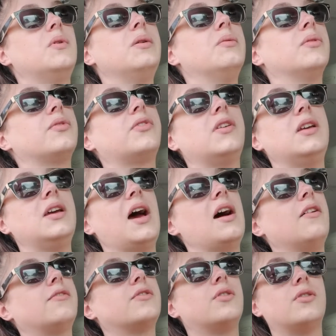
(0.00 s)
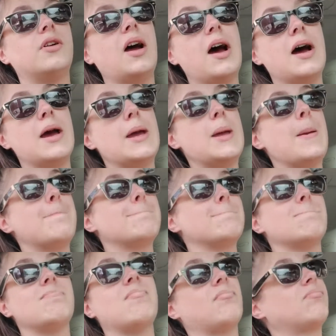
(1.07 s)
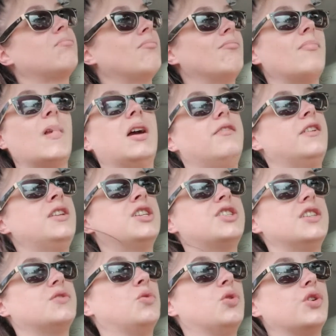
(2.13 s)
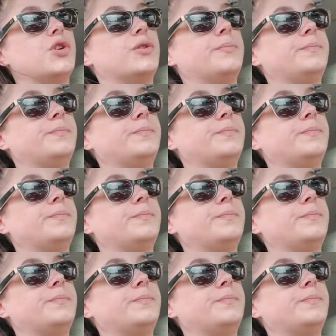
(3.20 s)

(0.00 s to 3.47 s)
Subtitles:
we will see after I finish this order.